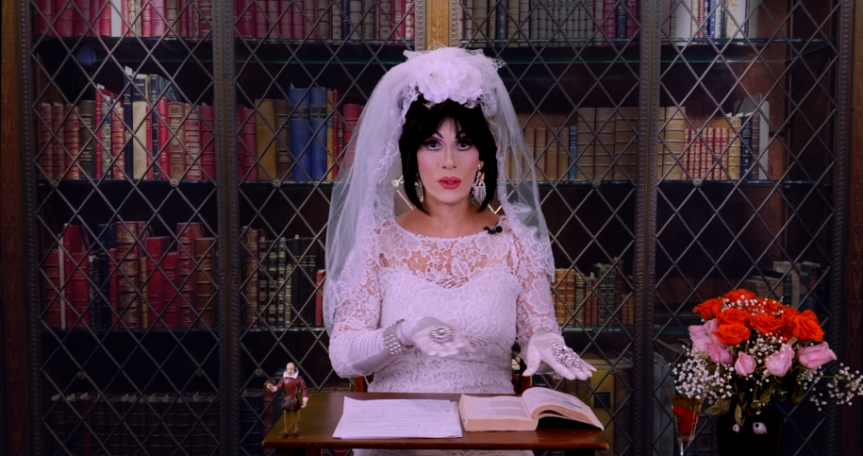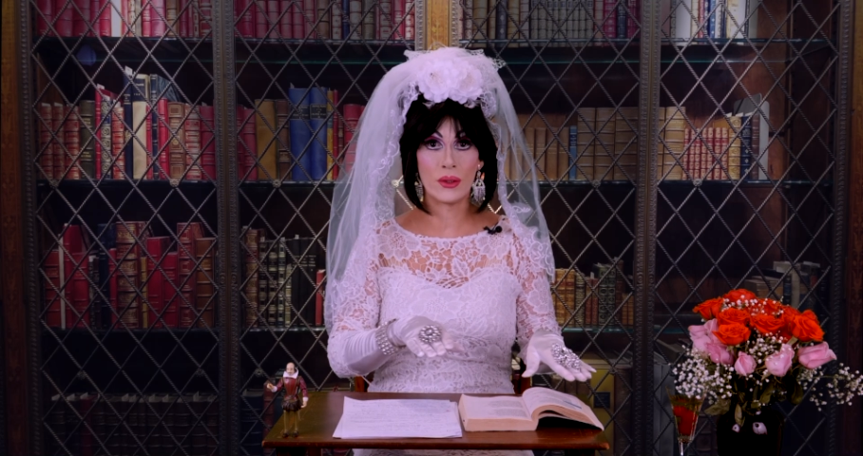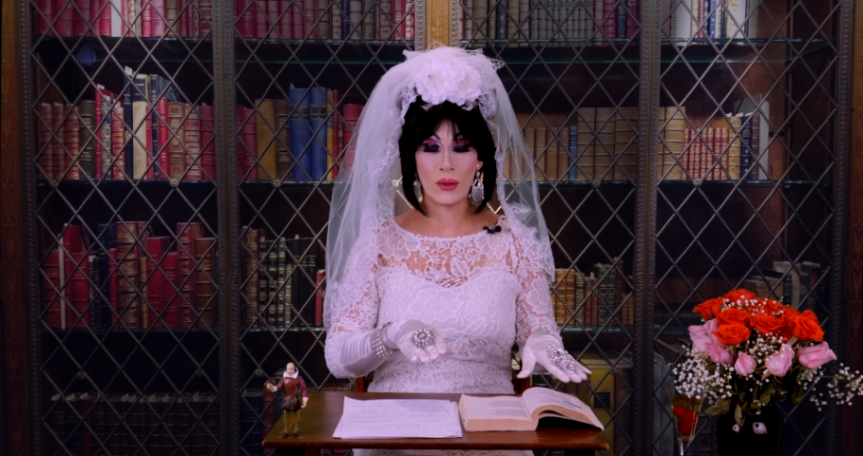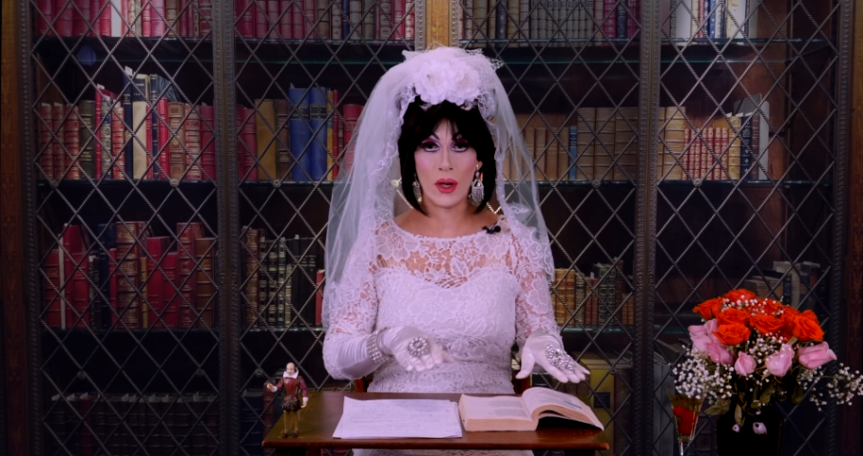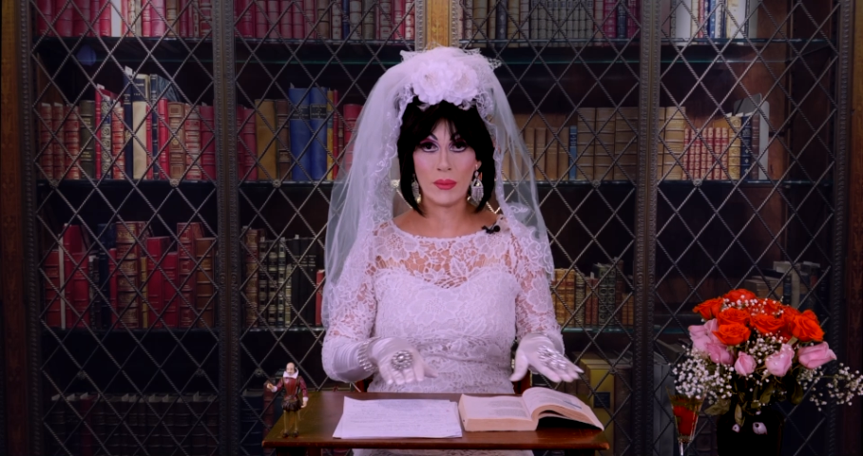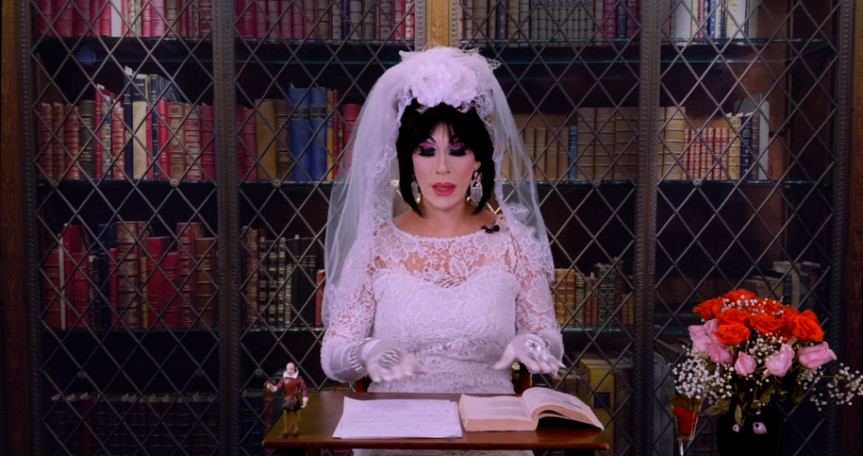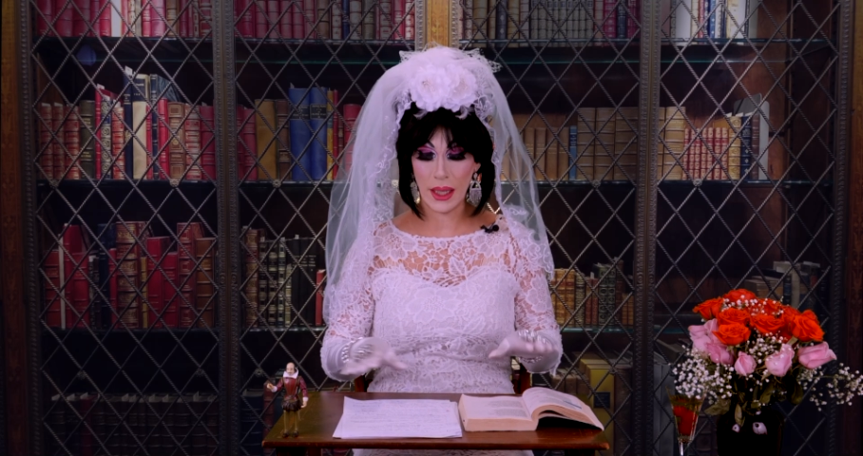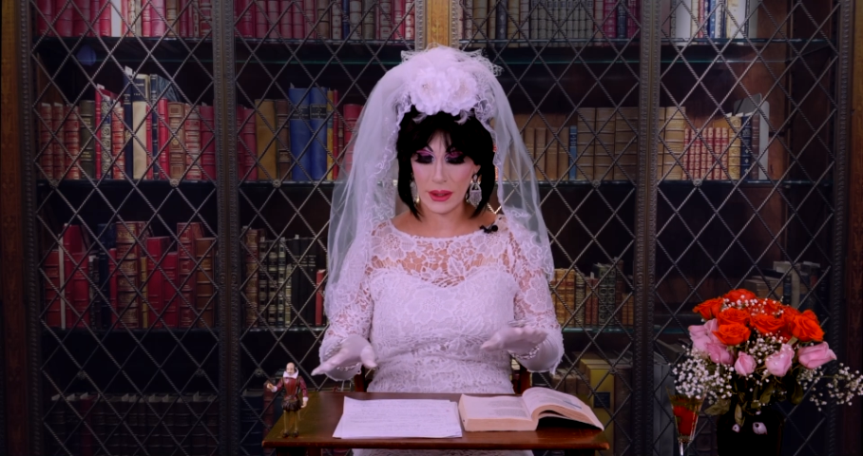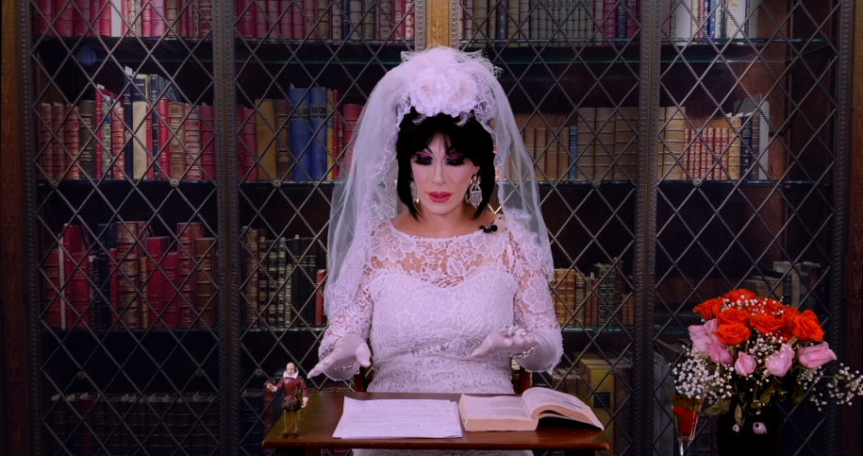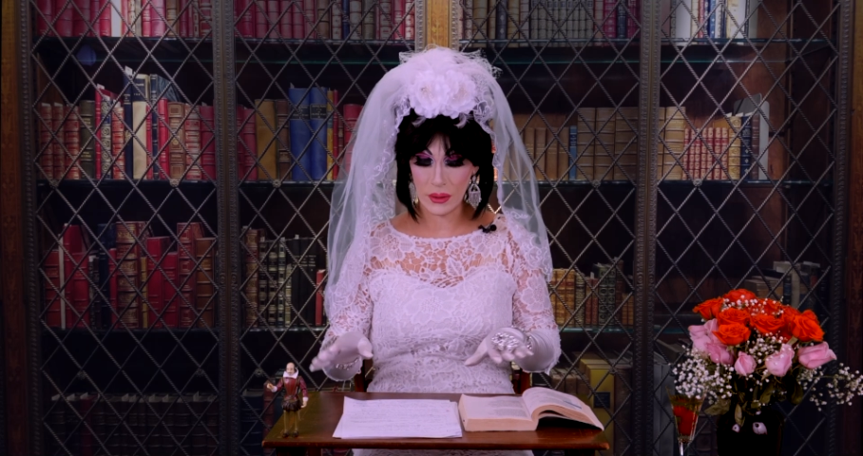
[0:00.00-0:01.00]
strong
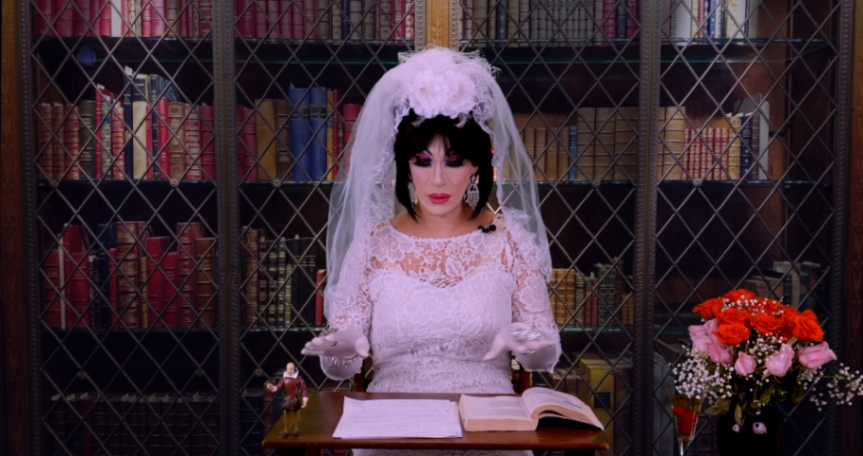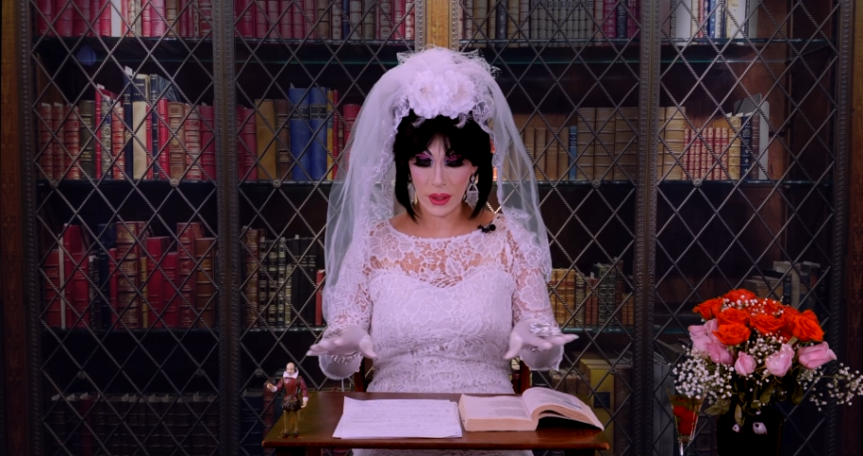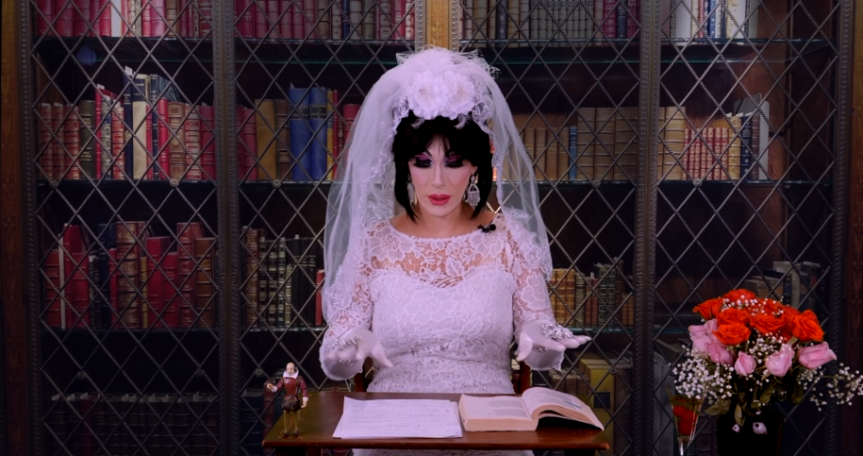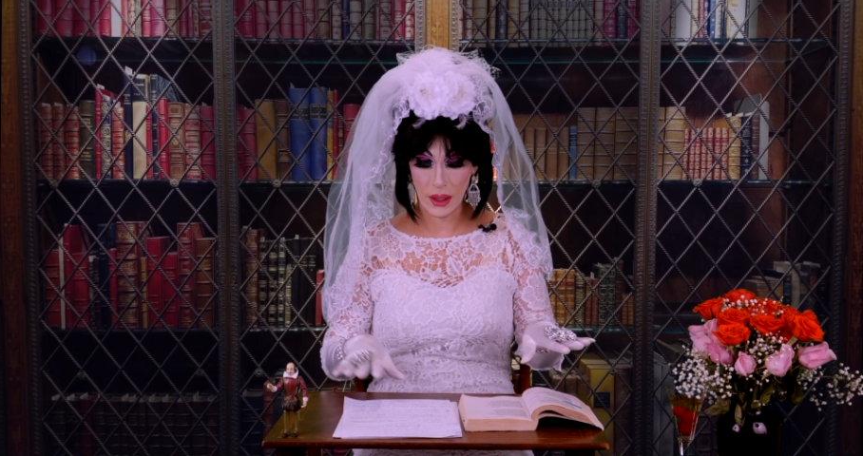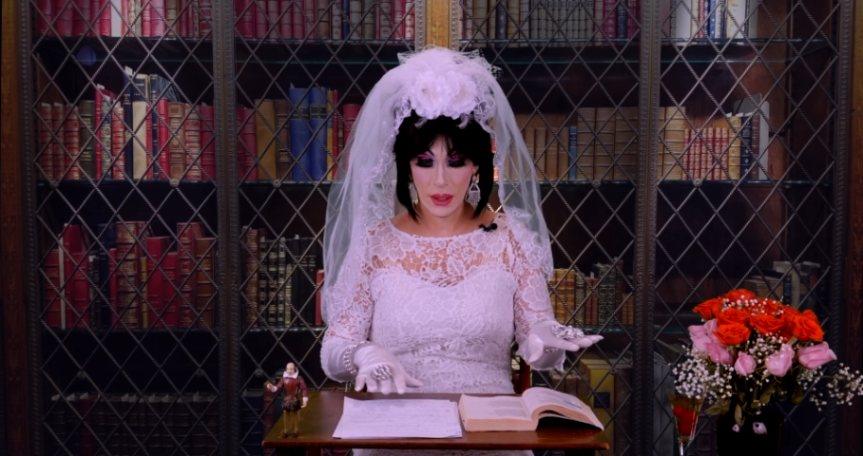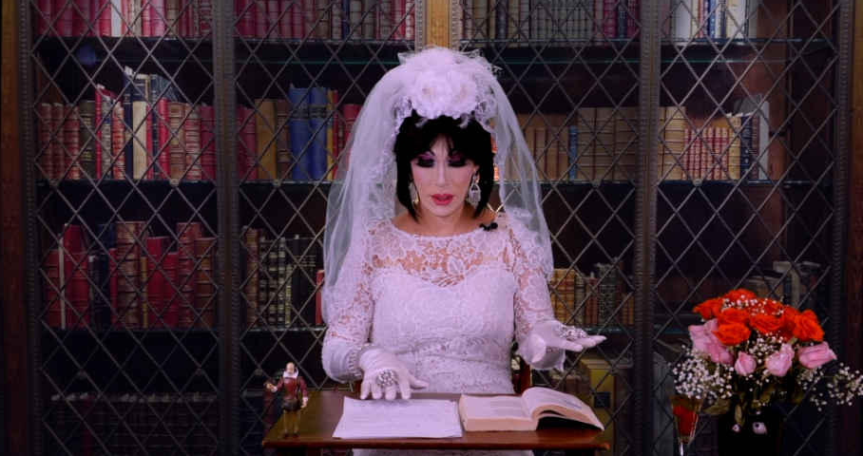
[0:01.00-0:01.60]
minds is really